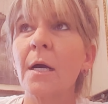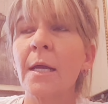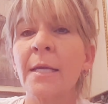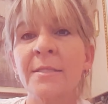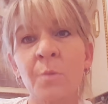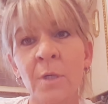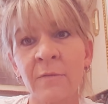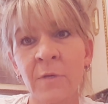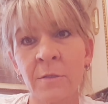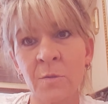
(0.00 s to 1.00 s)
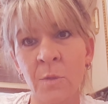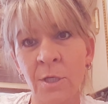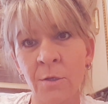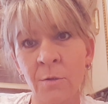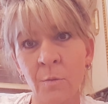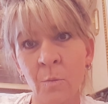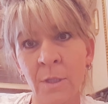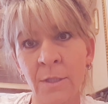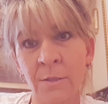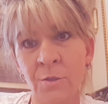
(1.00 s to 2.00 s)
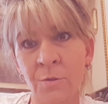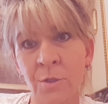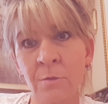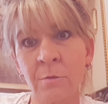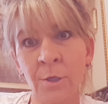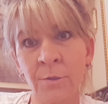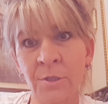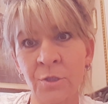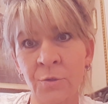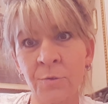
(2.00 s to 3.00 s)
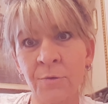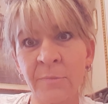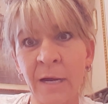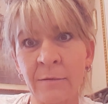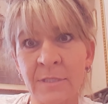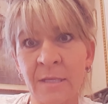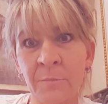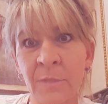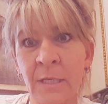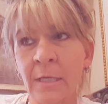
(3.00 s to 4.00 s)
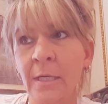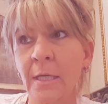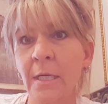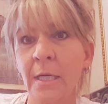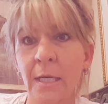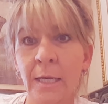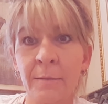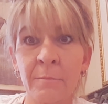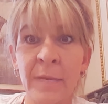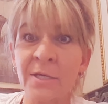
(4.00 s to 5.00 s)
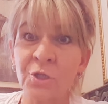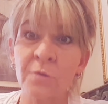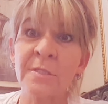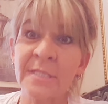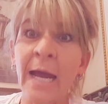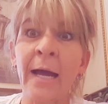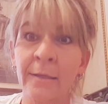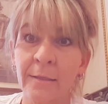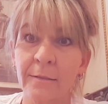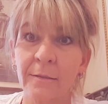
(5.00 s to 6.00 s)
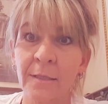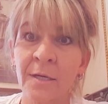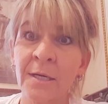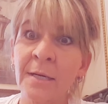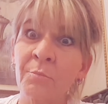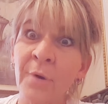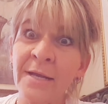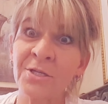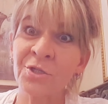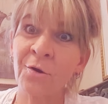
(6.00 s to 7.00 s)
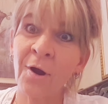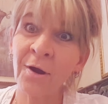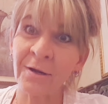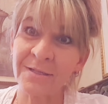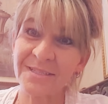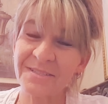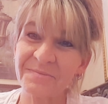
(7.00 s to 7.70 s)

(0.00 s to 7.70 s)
it's one of those when you when the you learn the truth about something it makes you sad and it breaks your heart